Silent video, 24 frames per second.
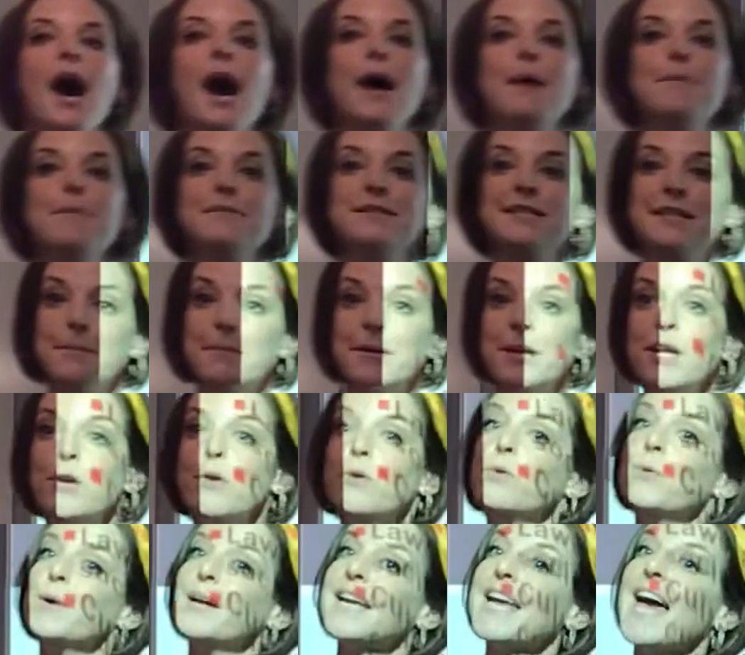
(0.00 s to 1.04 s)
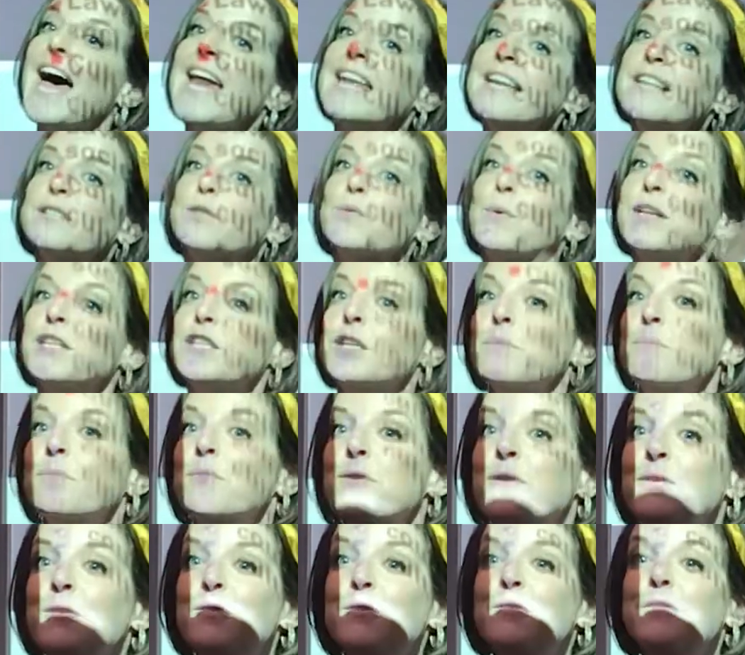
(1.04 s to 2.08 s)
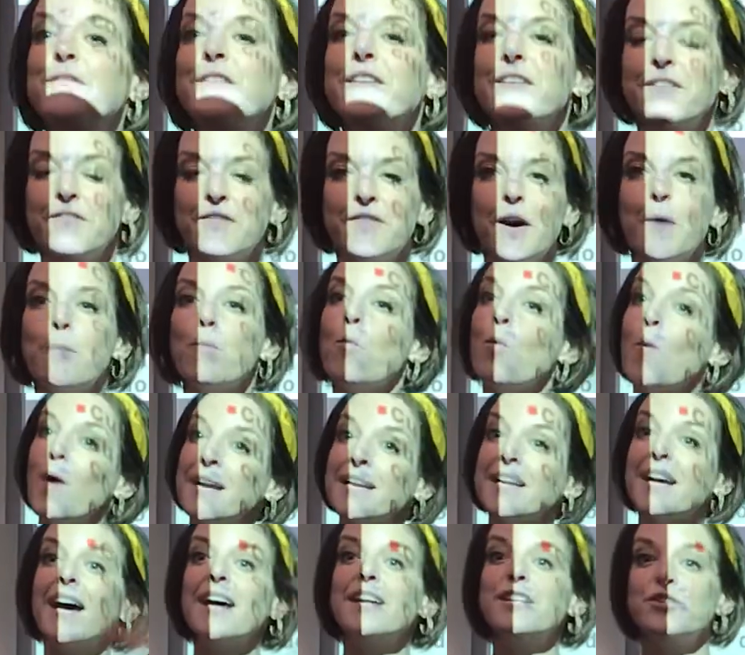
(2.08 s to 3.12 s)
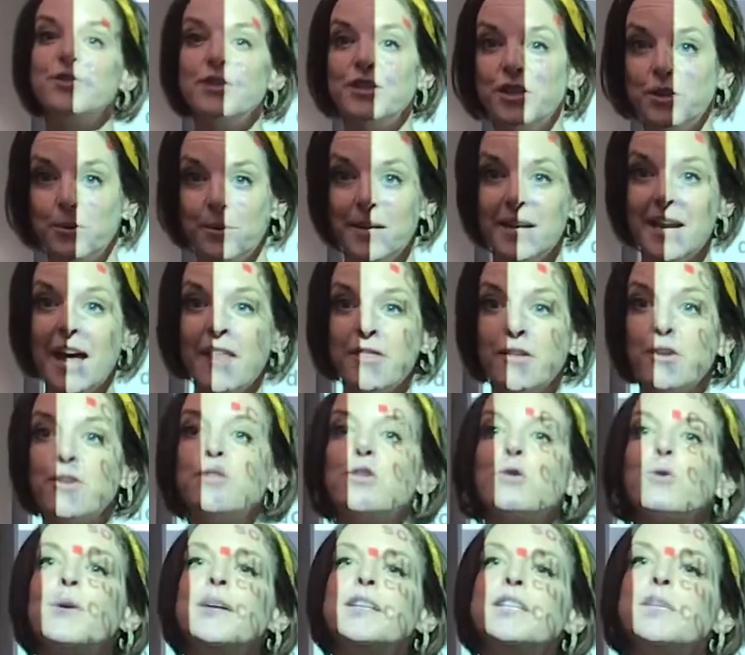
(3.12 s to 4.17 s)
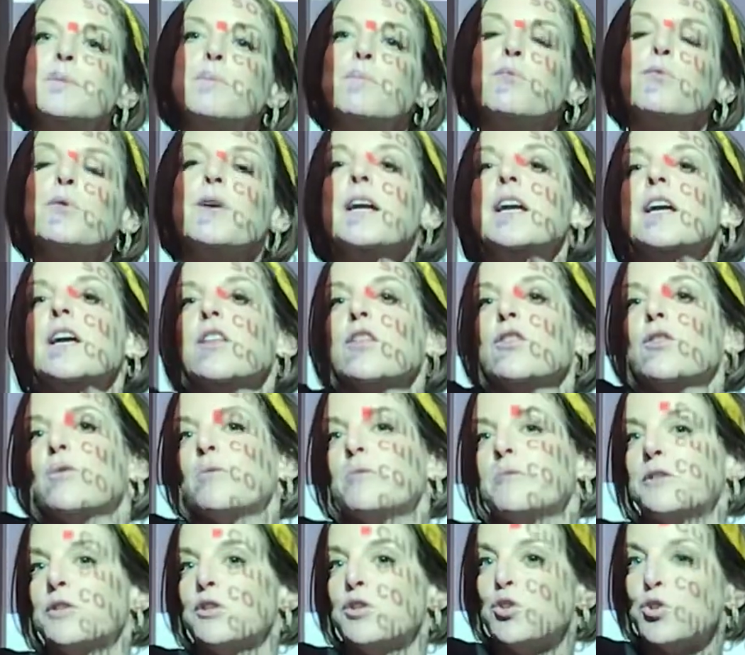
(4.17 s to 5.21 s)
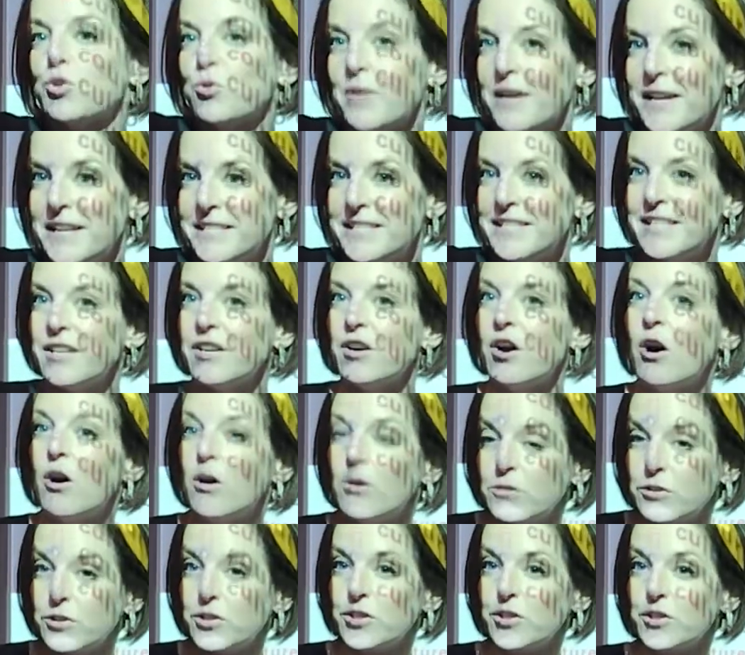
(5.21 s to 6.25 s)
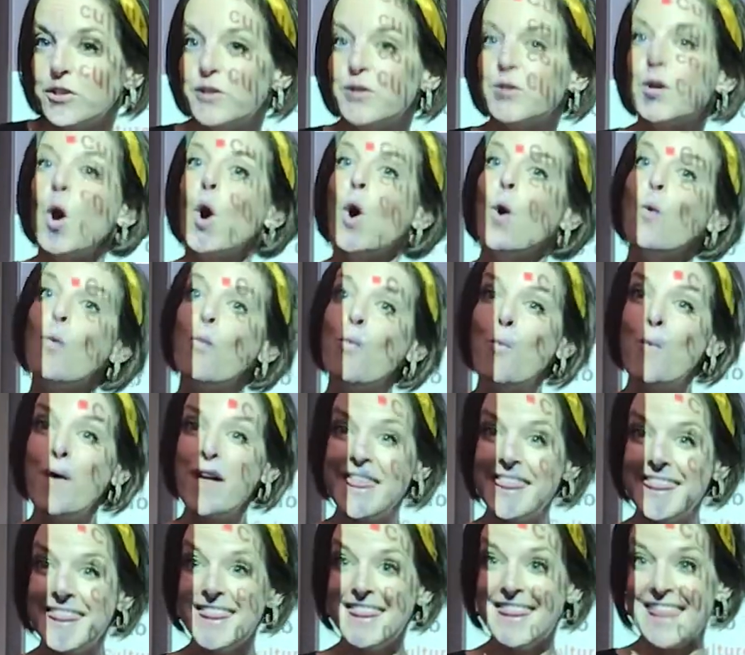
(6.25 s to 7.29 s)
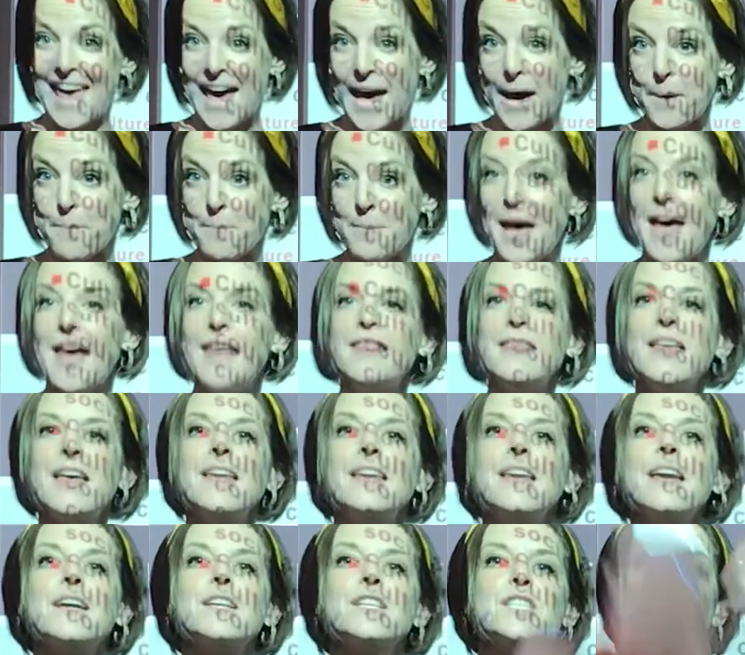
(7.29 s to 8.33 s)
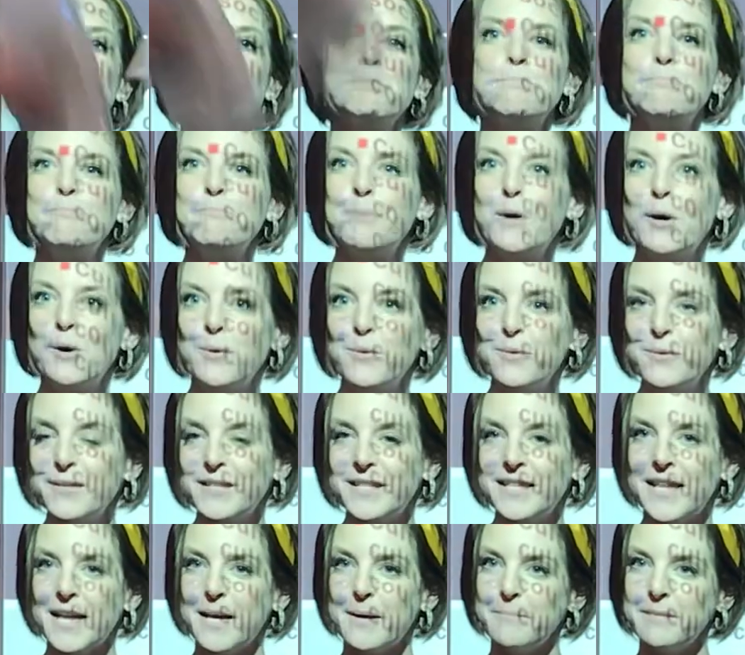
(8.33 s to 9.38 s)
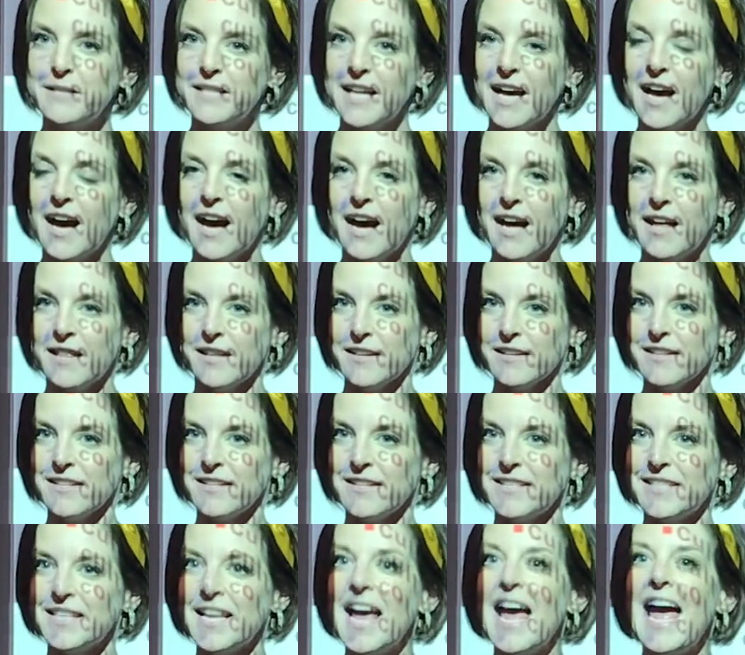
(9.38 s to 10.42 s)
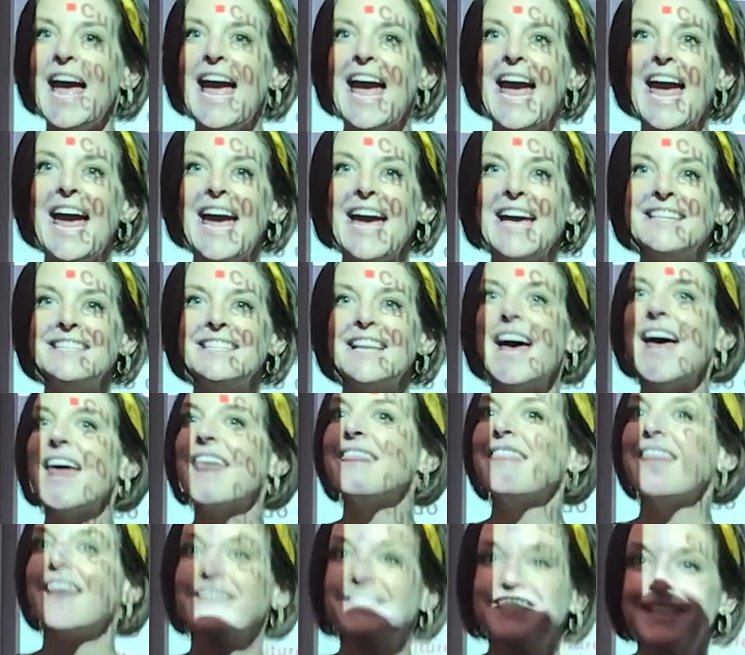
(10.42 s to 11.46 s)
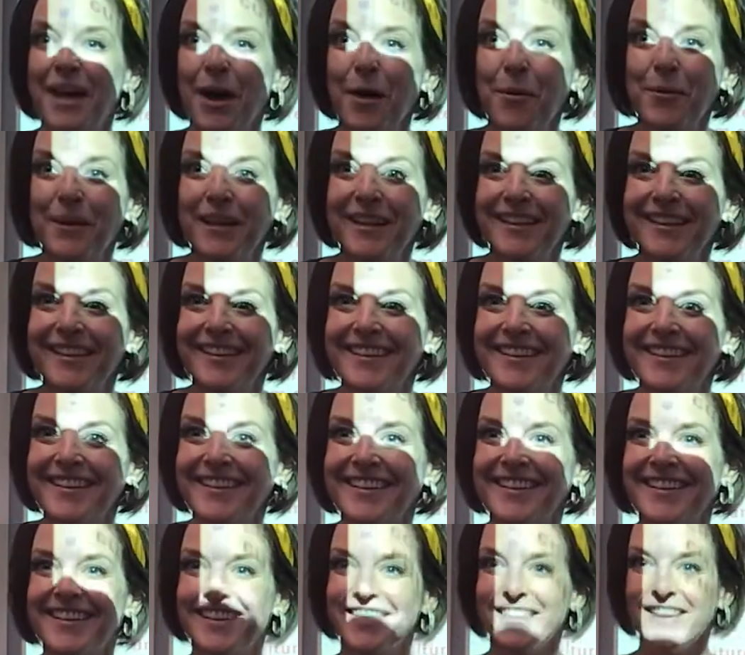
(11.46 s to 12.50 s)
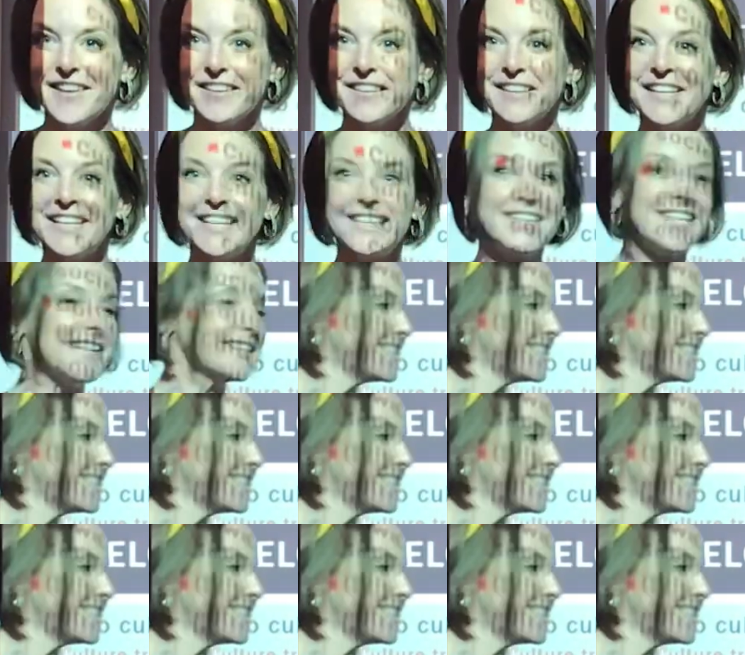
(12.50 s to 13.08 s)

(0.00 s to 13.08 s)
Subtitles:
somebody who, again, is going to move from one country to another, they're going to bring those traits and cultures with them and then expose them to others. And that's how we learn, all right? That's